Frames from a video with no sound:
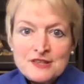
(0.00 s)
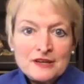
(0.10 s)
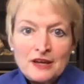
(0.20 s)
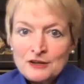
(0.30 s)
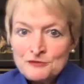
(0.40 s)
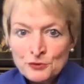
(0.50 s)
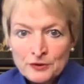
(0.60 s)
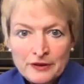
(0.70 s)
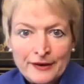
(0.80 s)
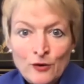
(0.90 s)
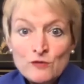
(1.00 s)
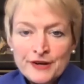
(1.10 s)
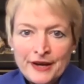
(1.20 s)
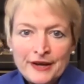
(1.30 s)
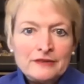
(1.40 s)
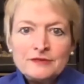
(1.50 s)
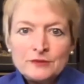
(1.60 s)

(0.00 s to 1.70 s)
They can't afford the overhead of